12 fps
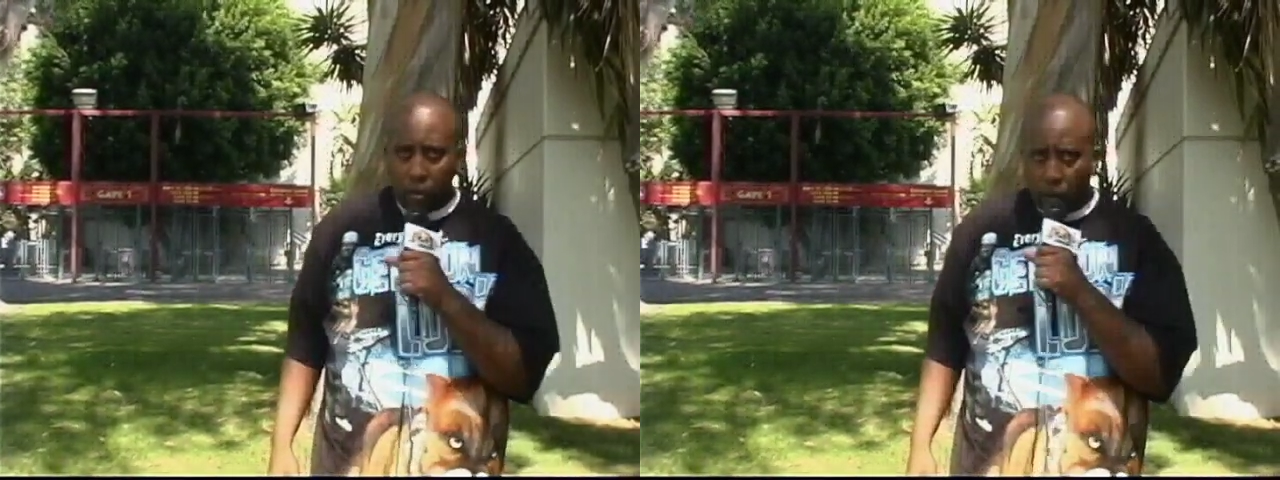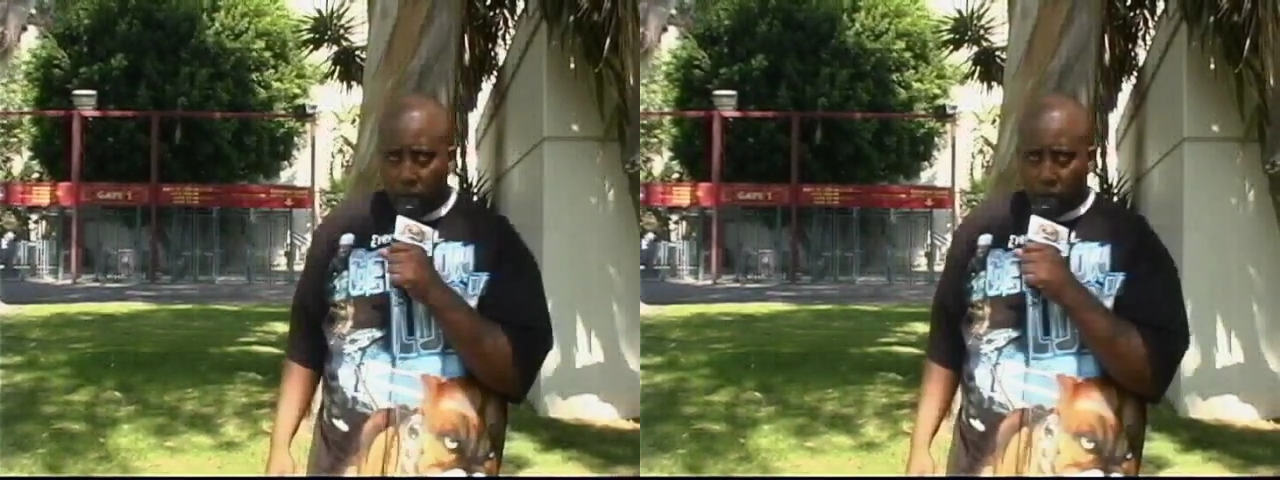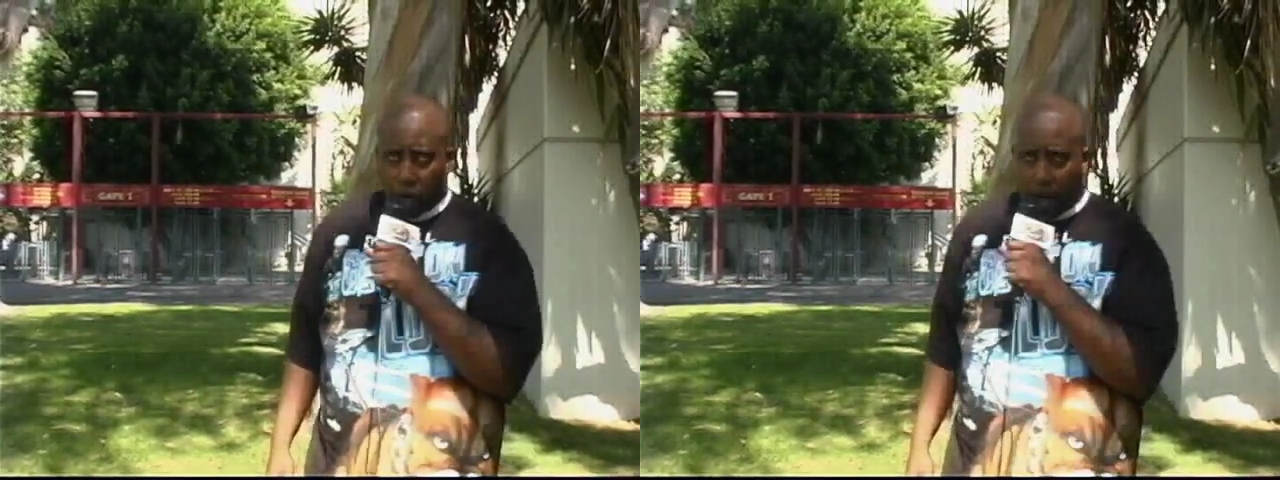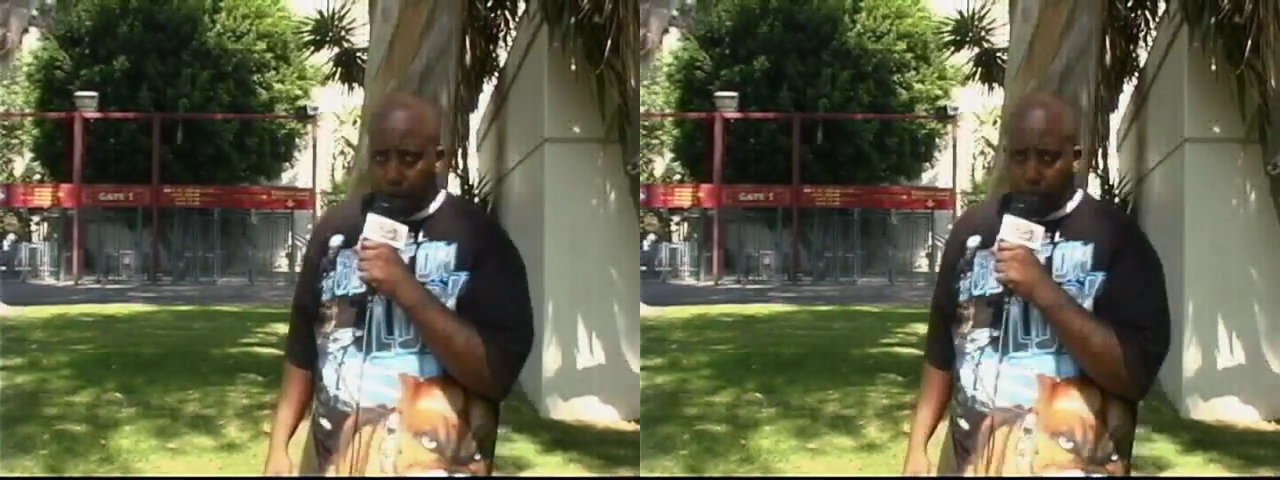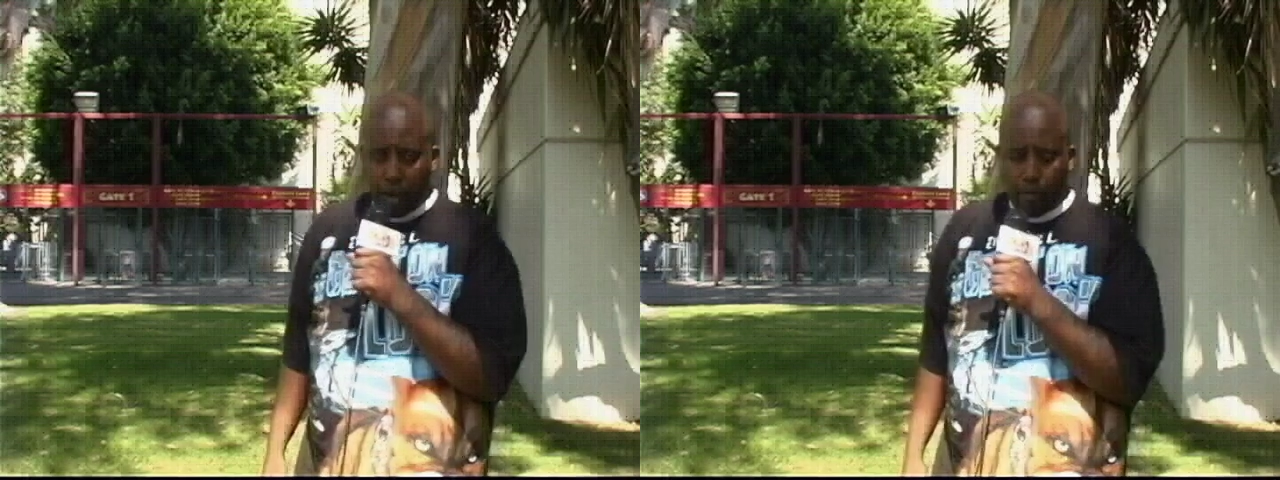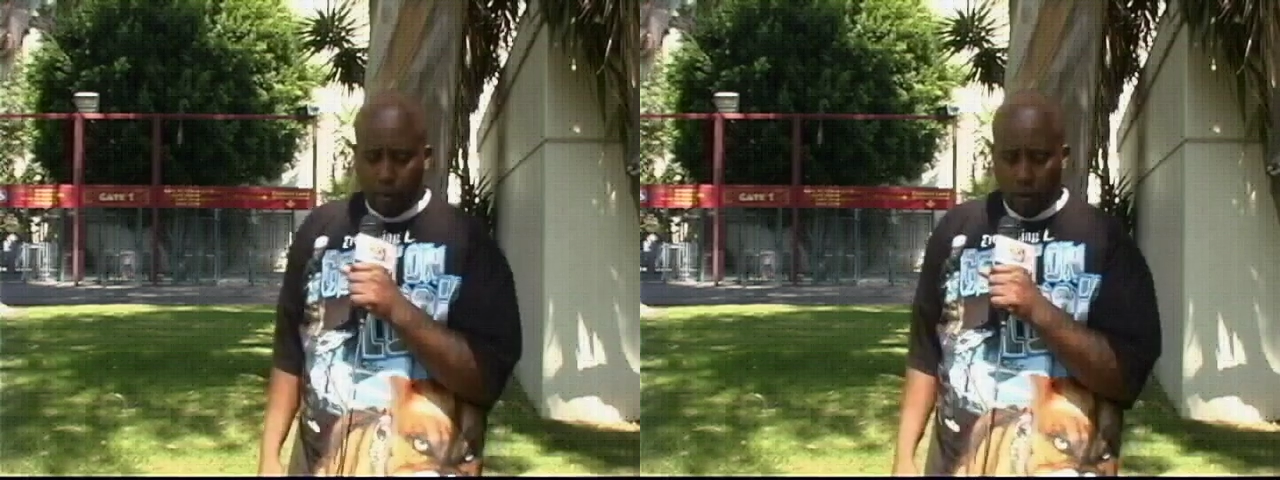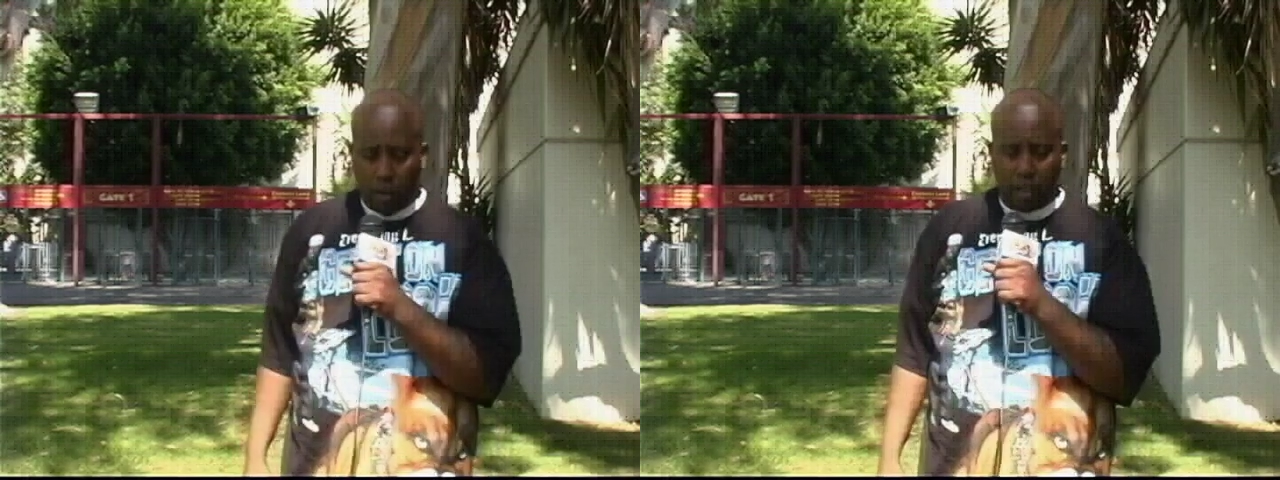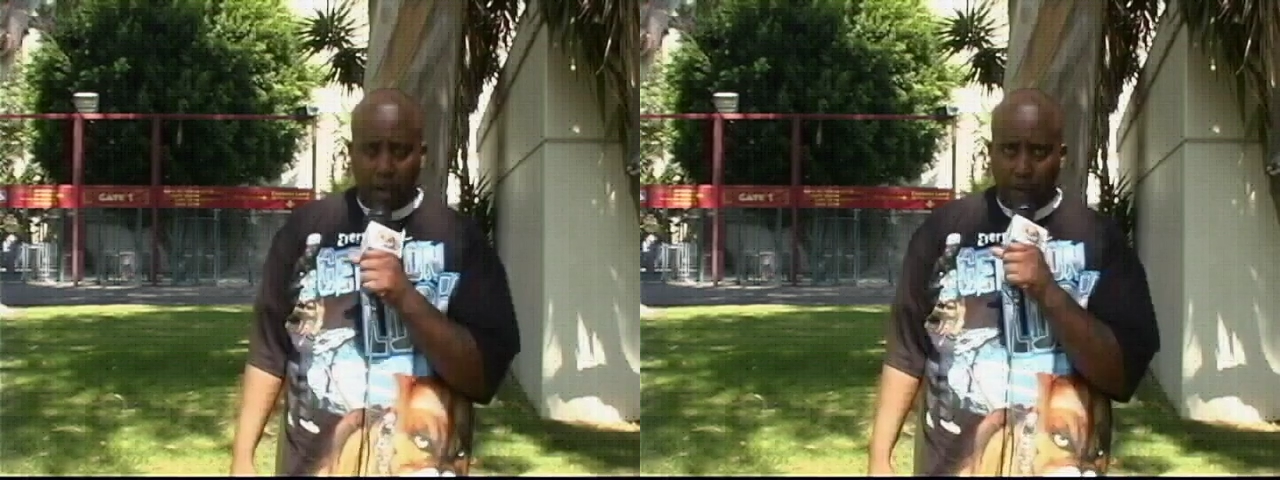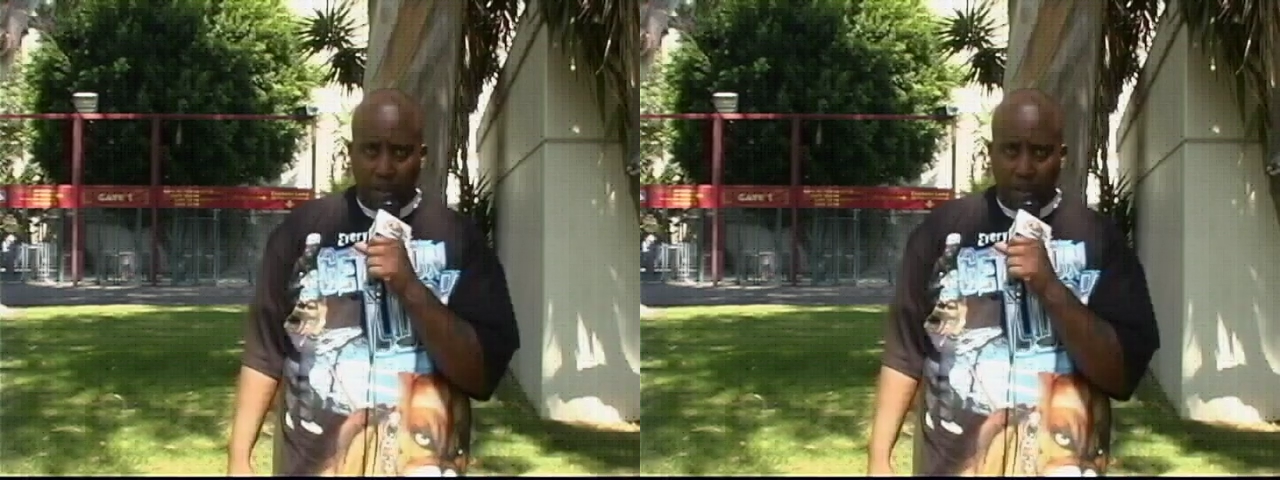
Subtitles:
We train pit bulls every